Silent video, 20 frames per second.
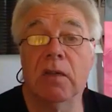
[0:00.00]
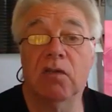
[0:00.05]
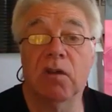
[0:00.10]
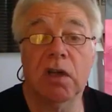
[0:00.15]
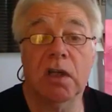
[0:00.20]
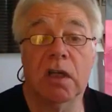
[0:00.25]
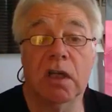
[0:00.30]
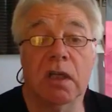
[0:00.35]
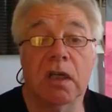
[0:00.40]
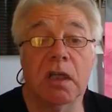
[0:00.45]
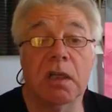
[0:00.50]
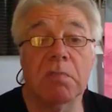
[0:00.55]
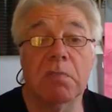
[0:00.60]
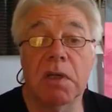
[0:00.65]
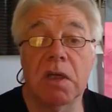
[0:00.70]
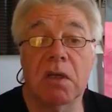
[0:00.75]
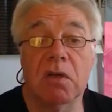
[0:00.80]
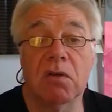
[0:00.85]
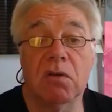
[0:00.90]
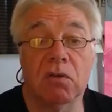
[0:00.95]
And secondly,
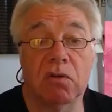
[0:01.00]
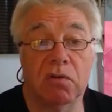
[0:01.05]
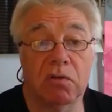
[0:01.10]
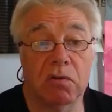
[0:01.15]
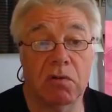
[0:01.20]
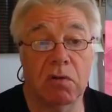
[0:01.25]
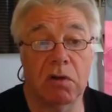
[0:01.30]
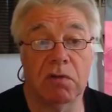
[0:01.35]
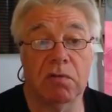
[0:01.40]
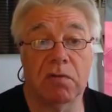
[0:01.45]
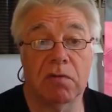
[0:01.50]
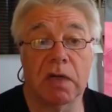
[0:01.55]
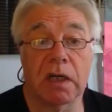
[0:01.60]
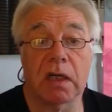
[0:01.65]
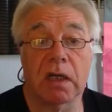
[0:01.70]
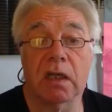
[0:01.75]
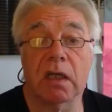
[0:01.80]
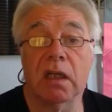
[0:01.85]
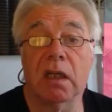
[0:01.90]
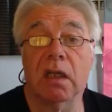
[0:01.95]
because, quite
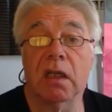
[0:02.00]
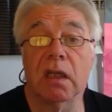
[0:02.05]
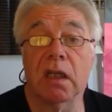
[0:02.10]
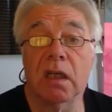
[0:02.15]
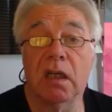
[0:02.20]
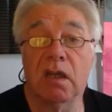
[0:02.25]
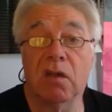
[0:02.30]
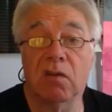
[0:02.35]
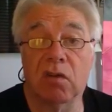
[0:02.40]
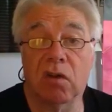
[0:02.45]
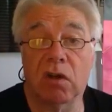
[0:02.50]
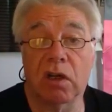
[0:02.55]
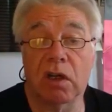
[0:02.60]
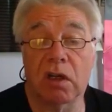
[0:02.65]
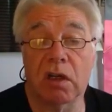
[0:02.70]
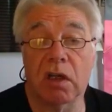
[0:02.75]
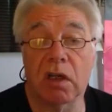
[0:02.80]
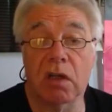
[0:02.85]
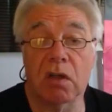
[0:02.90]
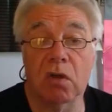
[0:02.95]
frankly, the
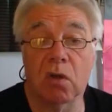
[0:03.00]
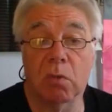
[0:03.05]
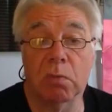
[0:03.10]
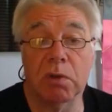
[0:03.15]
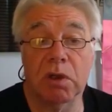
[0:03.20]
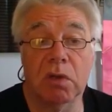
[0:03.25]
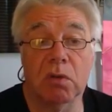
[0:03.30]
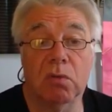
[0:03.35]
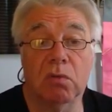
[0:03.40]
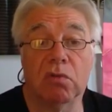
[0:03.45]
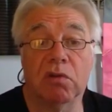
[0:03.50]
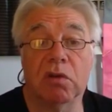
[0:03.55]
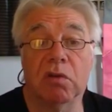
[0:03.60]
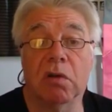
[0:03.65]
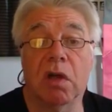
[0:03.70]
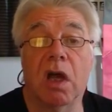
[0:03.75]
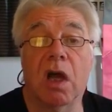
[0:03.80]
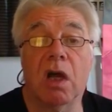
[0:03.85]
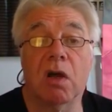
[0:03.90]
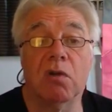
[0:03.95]
cycling lobby
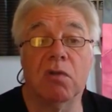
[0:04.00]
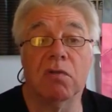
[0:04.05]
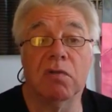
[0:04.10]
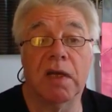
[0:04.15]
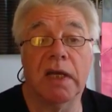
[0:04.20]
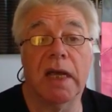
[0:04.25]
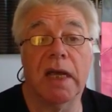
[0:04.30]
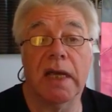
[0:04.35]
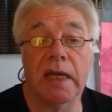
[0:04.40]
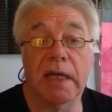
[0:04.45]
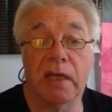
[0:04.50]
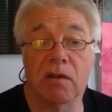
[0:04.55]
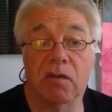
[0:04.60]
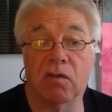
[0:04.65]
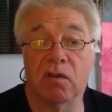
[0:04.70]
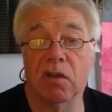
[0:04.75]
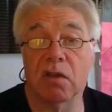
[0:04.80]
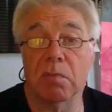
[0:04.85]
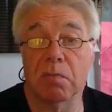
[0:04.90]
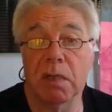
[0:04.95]
also
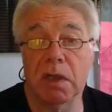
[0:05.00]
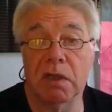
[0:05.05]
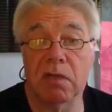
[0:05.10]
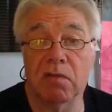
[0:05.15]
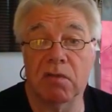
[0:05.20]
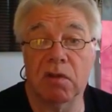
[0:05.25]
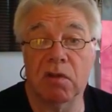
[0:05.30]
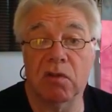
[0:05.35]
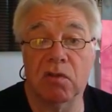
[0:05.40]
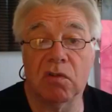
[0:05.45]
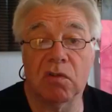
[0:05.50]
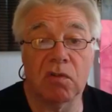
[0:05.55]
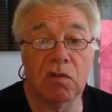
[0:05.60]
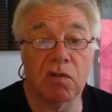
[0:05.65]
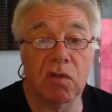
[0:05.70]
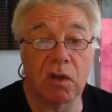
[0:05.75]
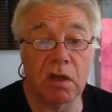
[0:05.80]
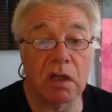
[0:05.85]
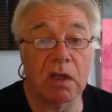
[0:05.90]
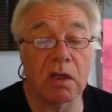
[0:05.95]
over-eggs the benefits of
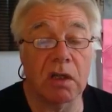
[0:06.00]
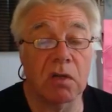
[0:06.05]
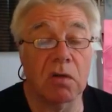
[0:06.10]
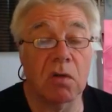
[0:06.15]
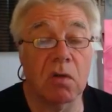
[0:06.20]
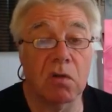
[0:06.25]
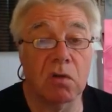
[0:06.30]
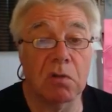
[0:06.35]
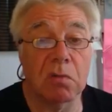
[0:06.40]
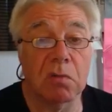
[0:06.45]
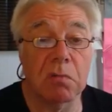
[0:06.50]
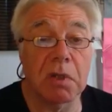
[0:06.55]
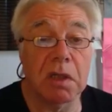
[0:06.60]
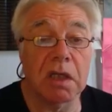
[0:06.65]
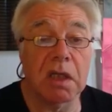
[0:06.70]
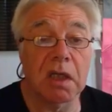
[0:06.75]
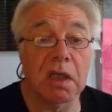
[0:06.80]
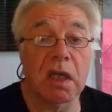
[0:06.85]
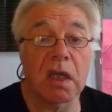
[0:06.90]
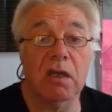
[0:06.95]
cycling on
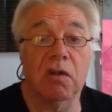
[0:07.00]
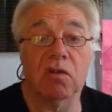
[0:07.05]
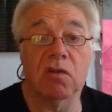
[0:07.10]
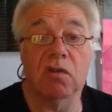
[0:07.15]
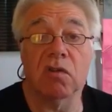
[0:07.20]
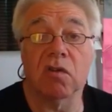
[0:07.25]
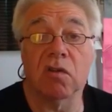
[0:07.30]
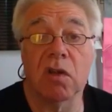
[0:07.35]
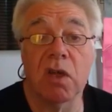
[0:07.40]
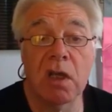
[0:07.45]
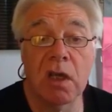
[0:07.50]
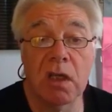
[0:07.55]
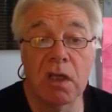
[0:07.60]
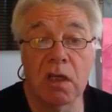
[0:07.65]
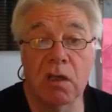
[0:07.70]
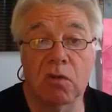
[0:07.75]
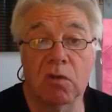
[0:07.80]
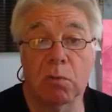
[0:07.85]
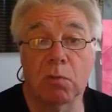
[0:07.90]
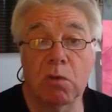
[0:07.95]
many occasions.
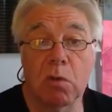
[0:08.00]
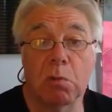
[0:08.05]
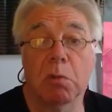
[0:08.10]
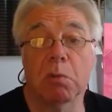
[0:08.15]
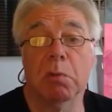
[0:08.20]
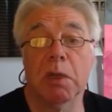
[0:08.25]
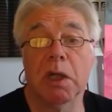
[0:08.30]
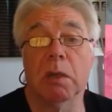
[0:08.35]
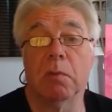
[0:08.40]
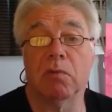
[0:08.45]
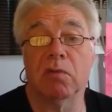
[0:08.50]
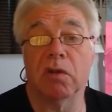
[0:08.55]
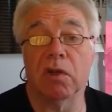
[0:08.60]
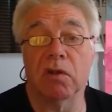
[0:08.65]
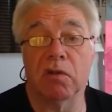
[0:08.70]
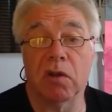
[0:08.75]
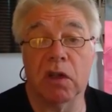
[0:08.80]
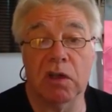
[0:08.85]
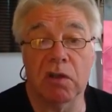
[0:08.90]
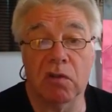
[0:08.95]
So probably
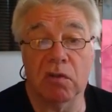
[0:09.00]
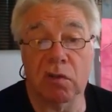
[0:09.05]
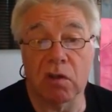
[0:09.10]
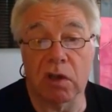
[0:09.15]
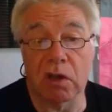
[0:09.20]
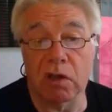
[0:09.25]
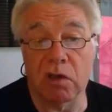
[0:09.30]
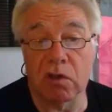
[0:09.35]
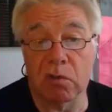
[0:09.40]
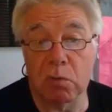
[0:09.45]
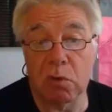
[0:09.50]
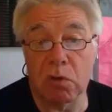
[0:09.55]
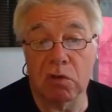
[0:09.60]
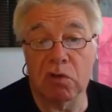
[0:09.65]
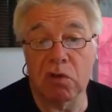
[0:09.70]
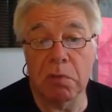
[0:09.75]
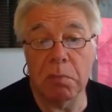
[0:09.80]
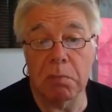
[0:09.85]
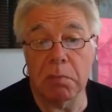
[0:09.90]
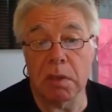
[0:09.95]
upsets any cyclist
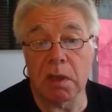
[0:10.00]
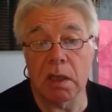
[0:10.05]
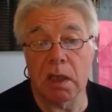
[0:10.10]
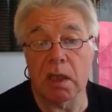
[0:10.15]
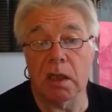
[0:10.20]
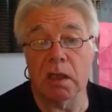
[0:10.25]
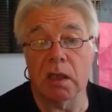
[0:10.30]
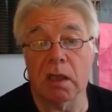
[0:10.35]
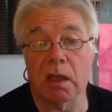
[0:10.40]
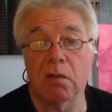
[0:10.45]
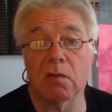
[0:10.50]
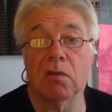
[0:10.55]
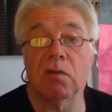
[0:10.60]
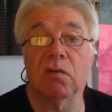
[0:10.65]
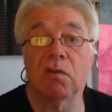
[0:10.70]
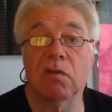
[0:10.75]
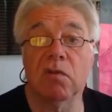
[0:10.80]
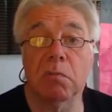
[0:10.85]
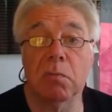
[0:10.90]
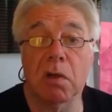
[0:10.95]
watching, but hey ho,
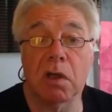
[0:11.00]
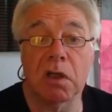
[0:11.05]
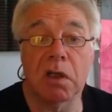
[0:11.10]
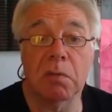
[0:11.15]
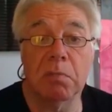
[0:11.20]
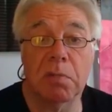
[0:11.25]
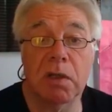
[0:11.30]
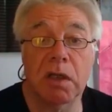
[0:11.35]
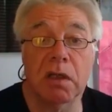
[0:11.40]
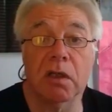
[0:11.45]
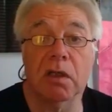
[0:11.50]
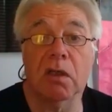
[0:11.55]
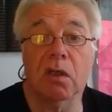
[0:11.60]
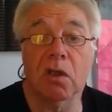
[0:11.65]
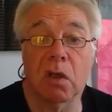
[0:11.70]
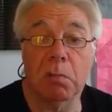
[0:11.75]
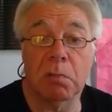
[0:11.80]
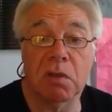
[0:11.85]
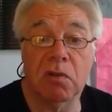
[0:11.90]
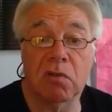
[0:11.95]
this is my opinion
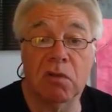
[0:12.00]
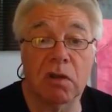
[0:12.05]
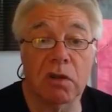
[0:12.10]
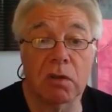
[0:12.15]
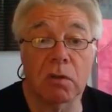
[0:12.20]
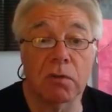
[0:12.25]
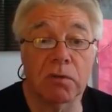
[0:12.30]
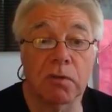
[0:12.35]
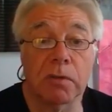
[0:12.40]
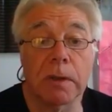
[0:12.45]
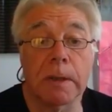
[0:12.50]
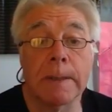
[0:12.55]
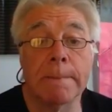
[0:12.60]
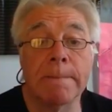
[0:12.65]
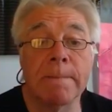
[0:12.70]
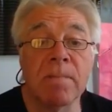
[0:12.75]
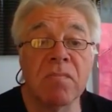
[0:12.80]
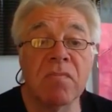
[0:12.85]
and I'm entitled to it.